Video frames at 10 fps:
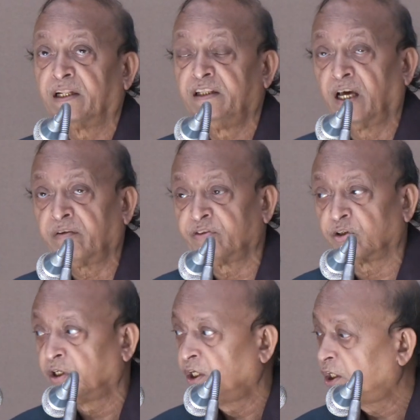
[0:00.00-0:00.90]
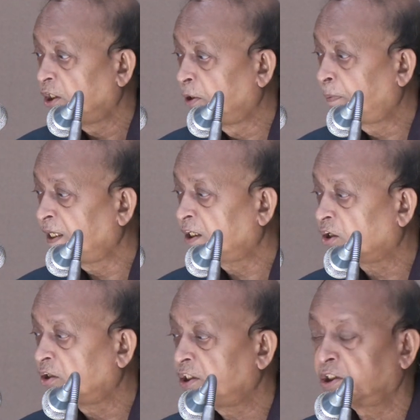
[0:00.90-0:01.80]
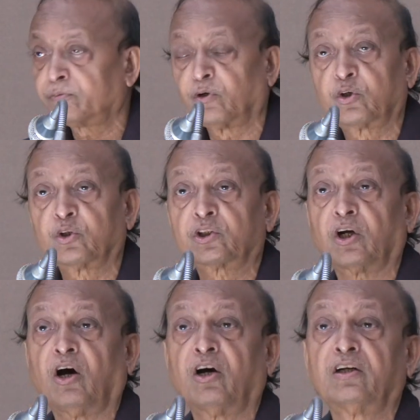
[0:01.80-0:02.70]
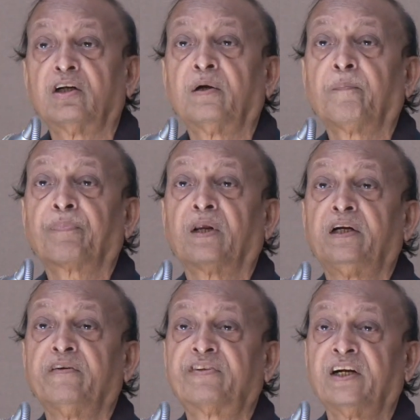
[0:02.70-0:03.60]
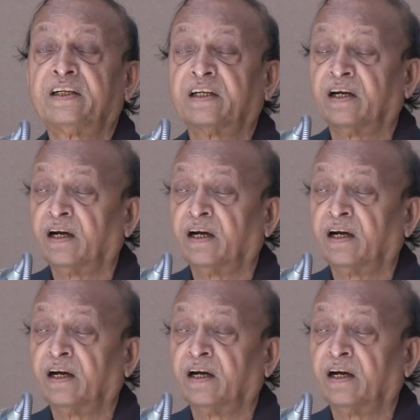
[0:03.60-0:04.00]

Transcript: Therefore, different countries focused on different